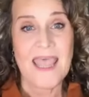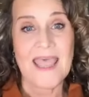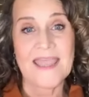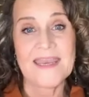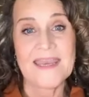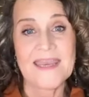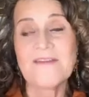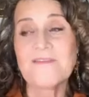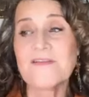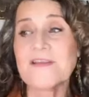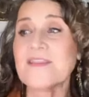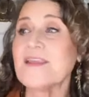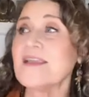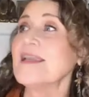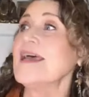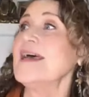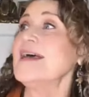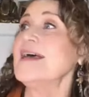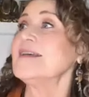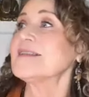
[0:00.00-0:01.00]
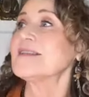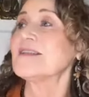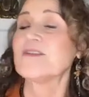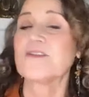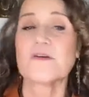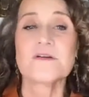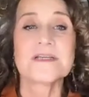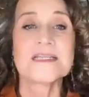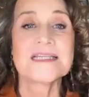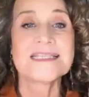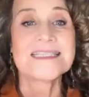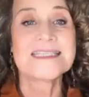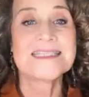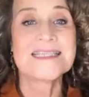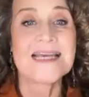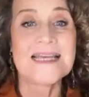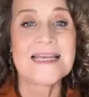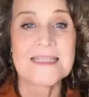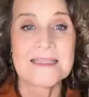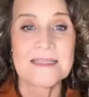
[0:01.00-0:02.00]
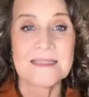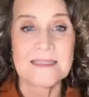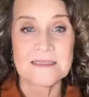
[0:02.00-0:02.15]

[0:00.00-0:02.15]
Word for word: And everything else is already done.